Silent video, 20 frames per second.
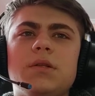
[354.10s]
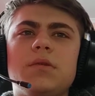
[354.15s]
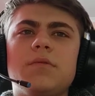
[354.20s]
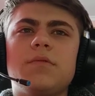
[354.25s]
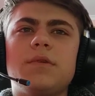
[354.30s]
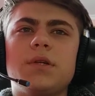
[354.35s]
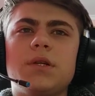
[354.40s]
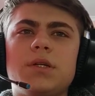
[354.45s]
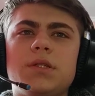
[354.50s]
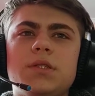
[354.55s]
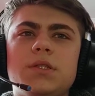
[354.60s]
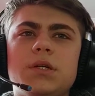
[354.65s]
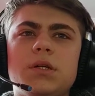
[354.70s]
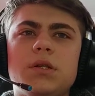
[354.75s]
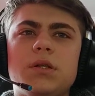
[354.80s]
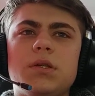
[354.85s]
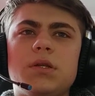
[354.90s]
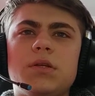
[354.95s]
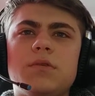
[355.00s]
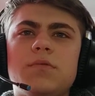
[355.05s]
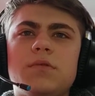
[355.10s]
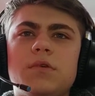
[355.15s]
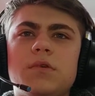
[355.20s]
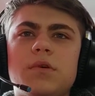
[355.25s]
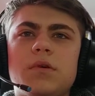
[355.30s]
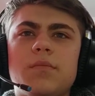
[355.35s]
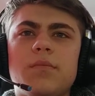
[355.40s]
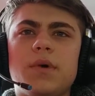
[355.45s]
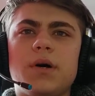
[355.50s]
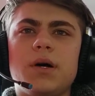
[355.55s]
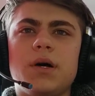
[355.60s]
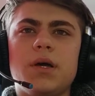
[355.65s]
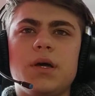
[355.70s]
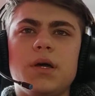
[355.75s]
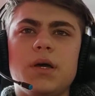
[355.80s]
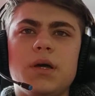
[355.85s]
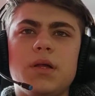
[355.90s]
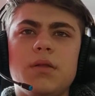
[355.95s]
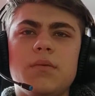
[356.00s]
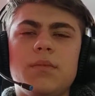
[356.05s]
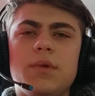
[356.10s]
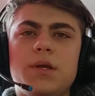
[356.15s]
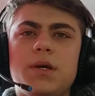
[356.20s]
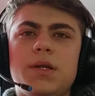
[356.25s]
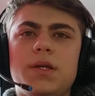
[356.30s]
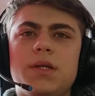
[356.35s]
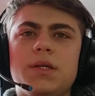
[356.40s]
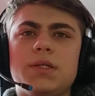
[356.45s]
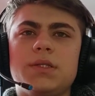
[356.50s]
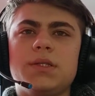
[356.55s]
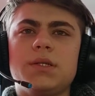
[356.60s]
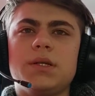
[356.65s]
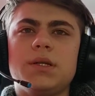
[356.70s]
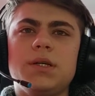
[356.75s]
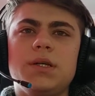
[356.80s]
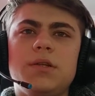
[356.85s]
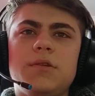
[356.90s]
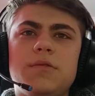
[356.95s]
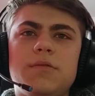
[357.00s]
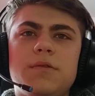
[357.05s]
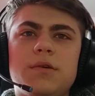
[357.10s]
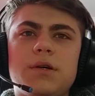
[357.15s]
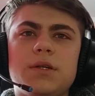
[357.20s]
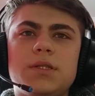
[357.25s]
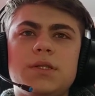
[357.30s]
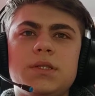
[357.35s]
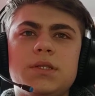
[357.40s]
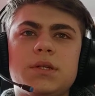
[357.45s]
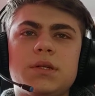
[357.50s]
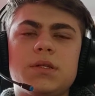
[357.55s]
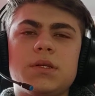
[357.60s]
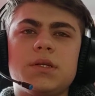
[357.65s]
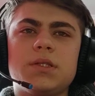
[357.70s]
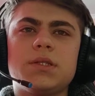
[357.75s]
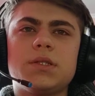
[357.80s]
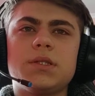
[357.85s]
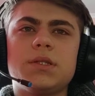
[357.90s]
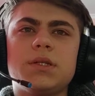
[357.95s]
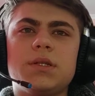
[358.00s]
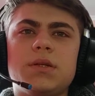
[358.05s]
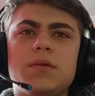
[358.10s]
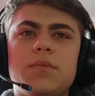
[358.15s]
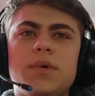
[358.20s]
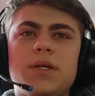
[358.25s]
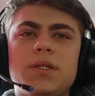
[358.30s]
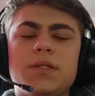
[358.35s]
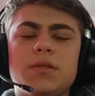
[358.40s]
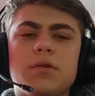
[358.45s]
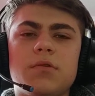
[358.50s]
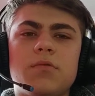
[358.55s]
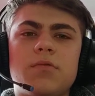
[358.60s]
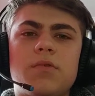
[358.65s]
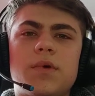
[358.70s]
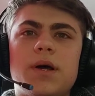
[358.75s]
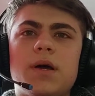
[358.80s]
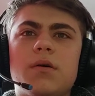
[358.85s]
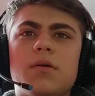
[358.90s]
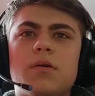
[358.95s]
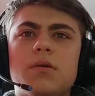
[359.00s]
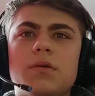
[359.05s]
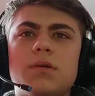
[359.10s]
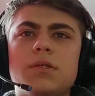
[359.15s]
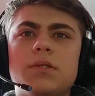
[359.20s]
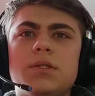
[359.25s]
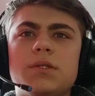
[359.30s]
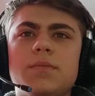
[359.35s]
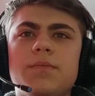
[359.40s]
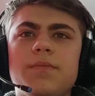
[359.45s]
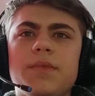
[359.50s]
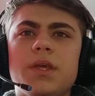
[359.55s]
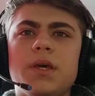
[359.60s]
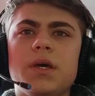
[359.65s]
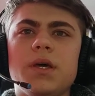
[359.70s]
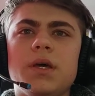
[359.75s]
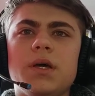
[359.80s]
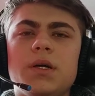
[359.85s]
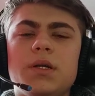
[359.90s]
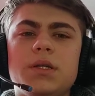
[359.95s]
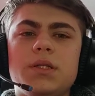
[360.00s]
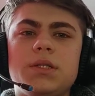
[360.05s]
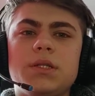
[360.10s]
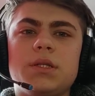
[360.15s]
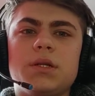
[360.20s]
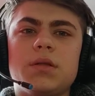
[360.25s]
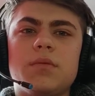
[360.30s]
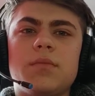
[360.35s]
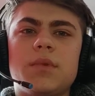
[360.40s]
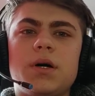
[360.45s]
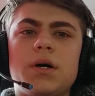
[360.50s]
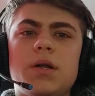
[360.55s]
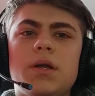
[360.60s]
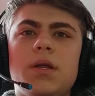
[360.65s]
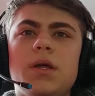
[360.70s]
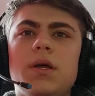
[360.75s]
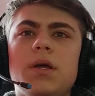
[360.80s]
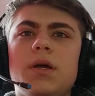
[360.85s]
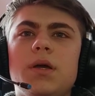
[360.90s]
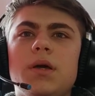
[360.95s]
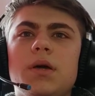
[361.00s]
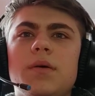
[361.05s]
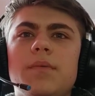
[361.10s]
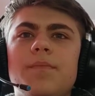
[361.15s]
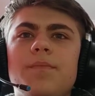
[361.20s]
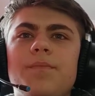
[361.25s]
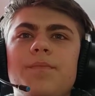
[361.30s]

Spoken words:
financial network by eliminating the need for a centralized database of records. Digital money